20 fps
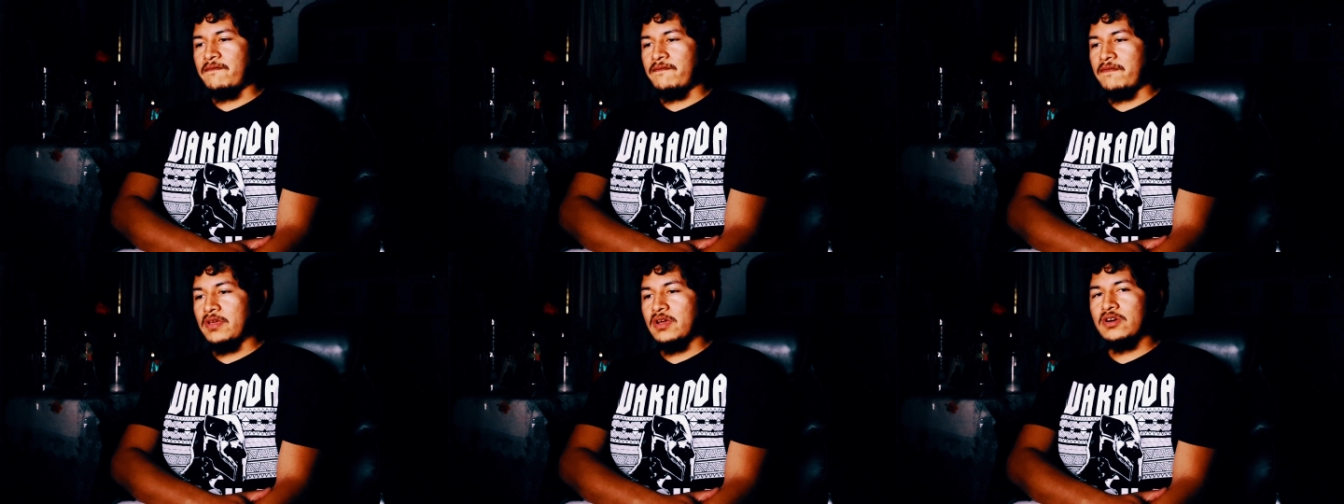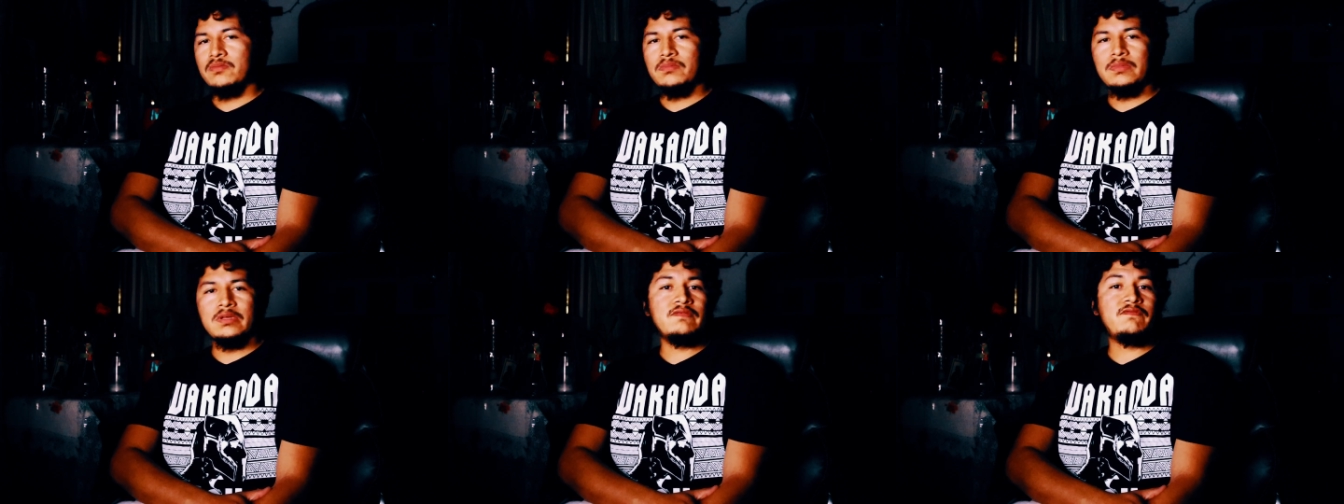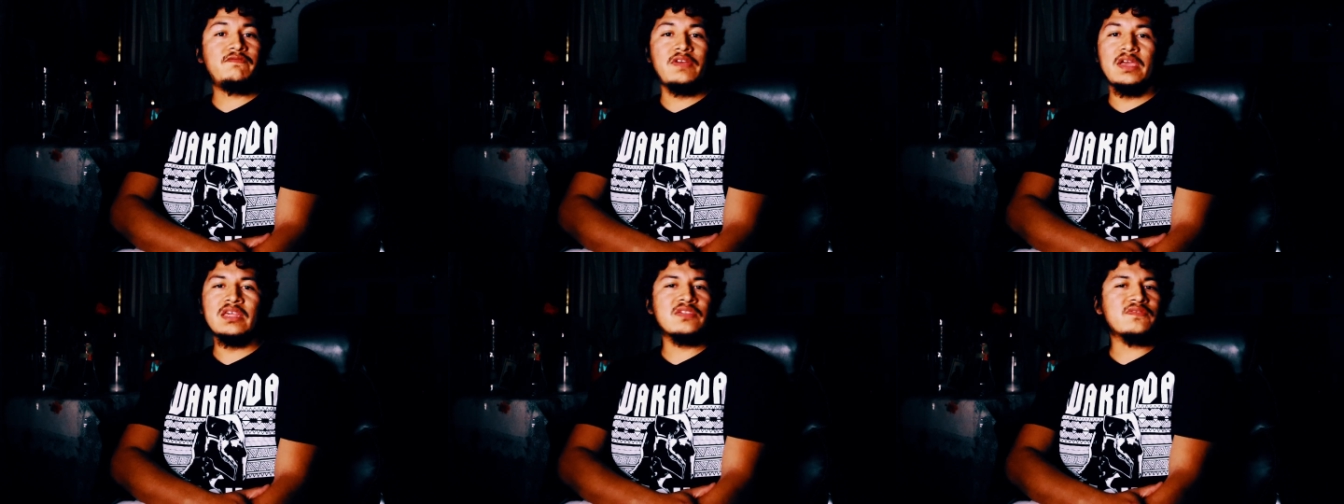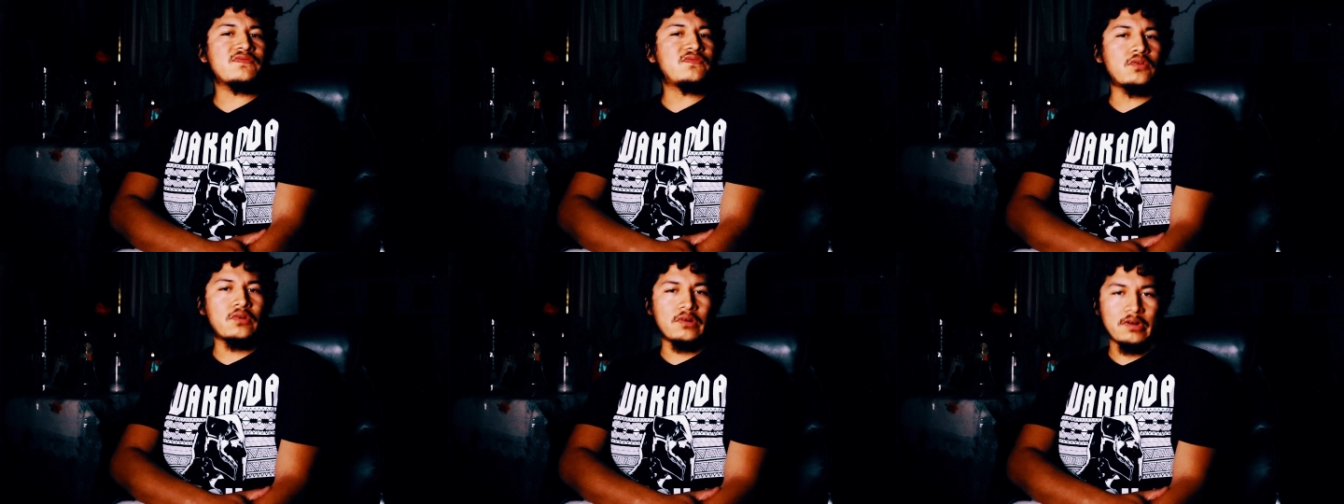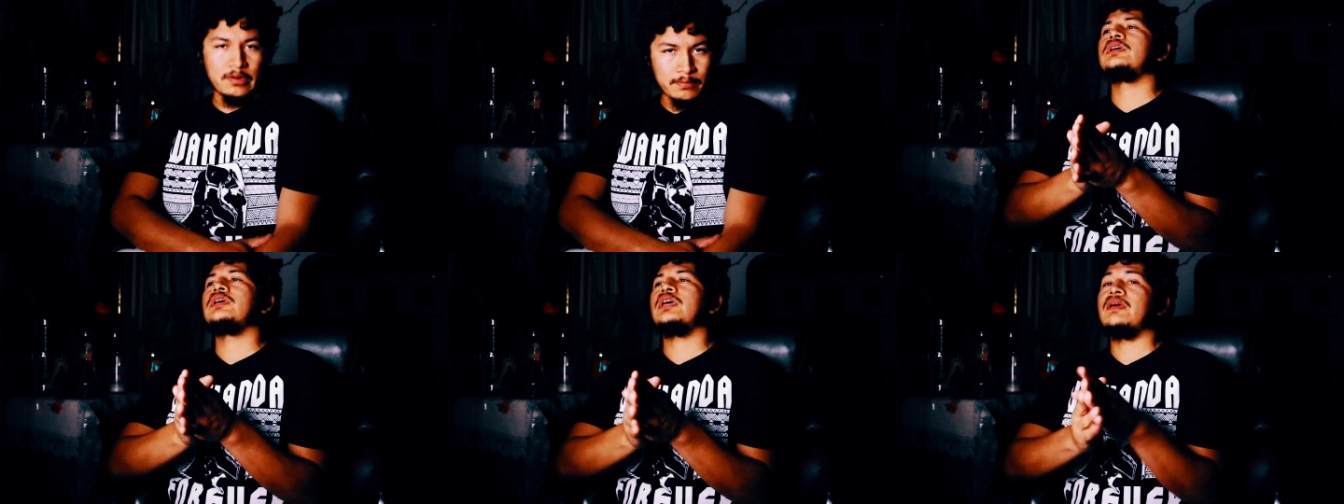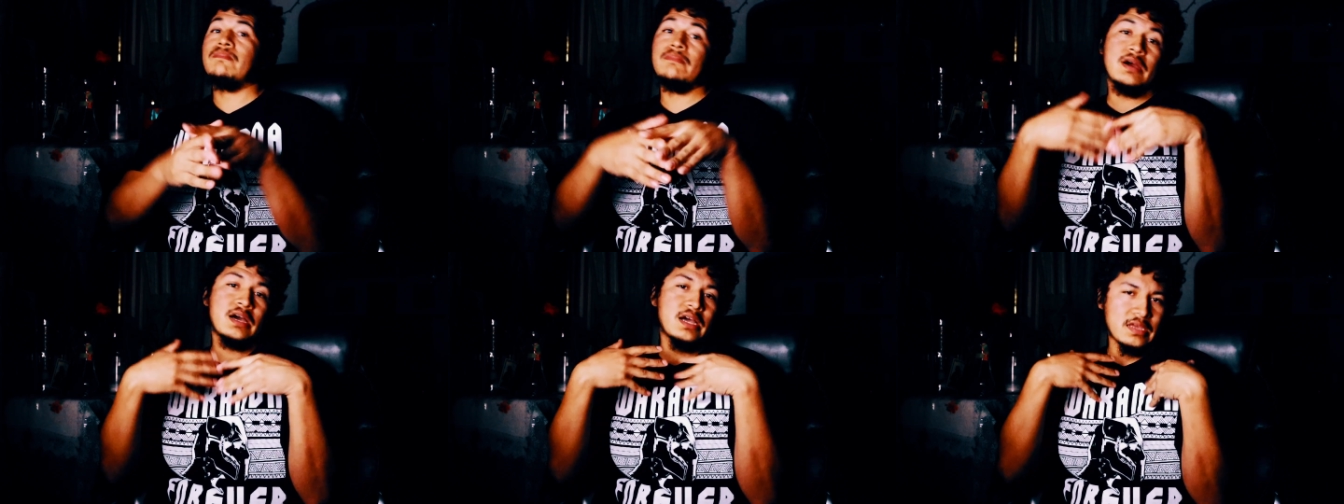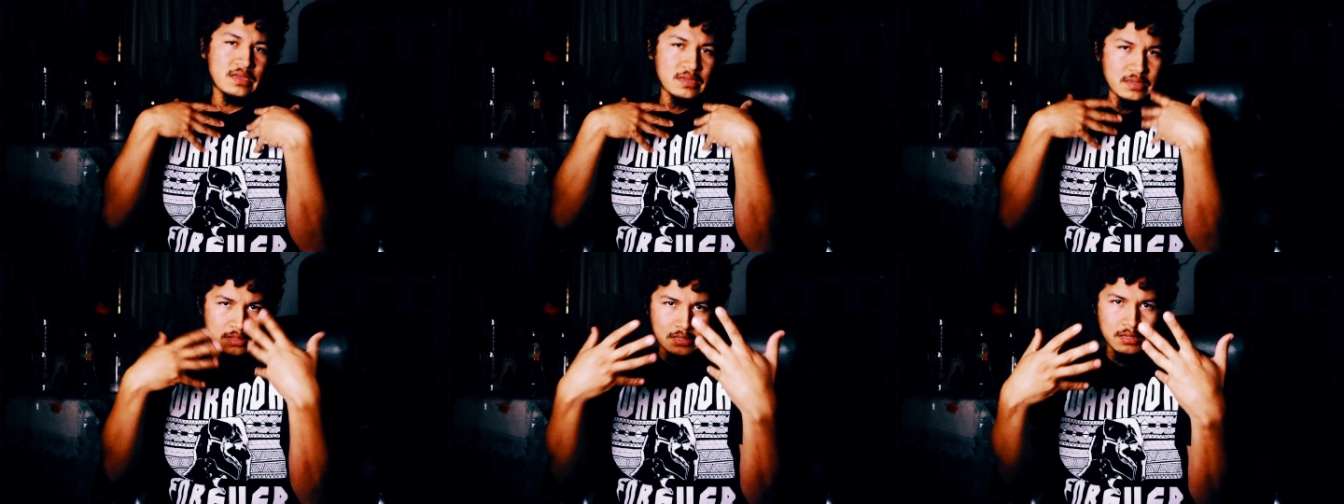film in Phase 4, in
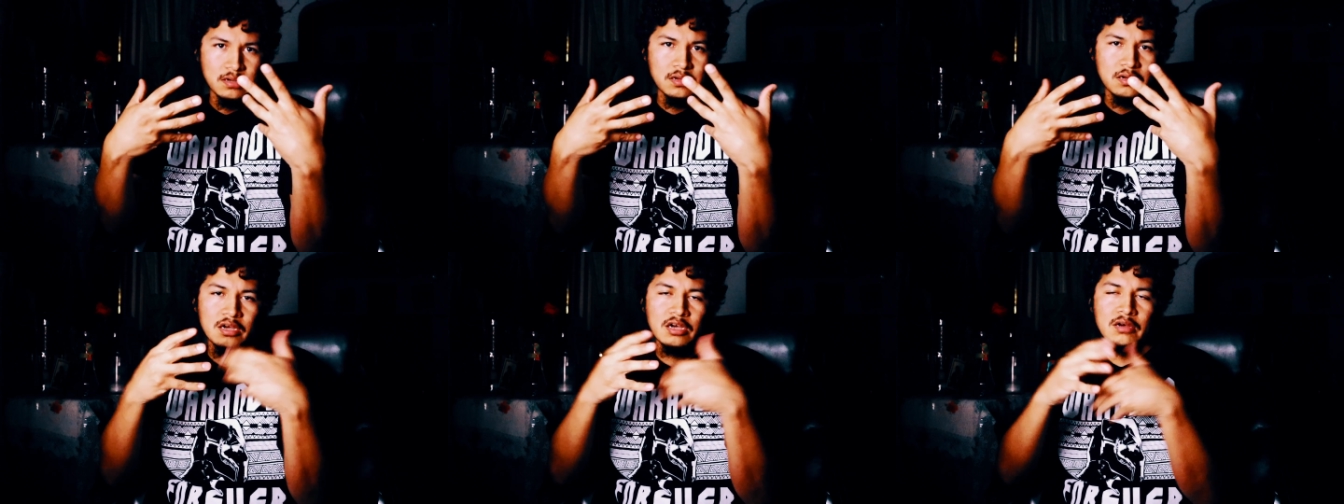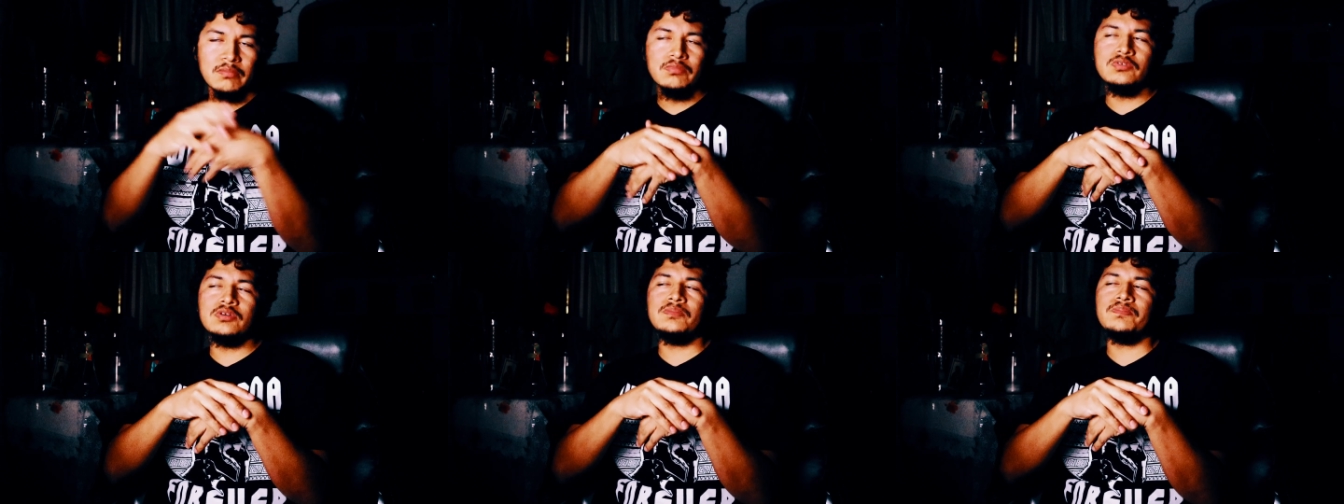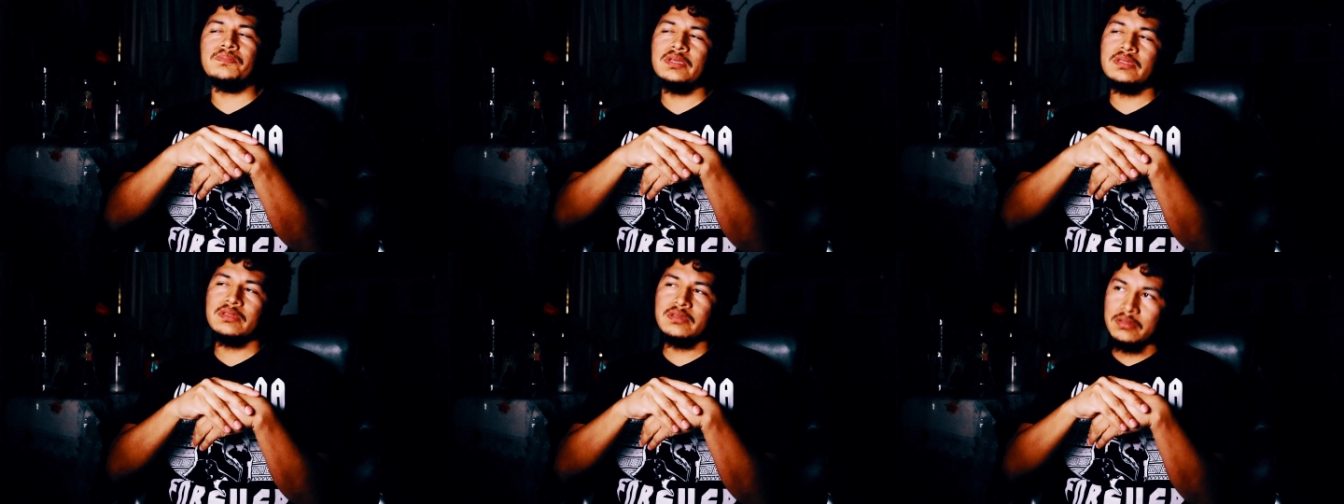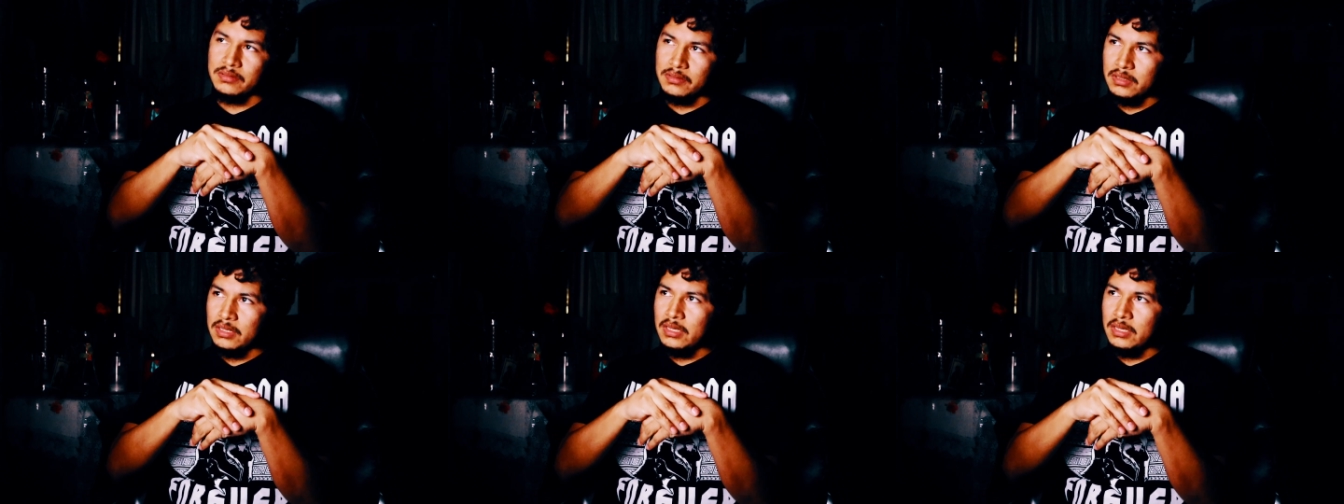my humble opinion.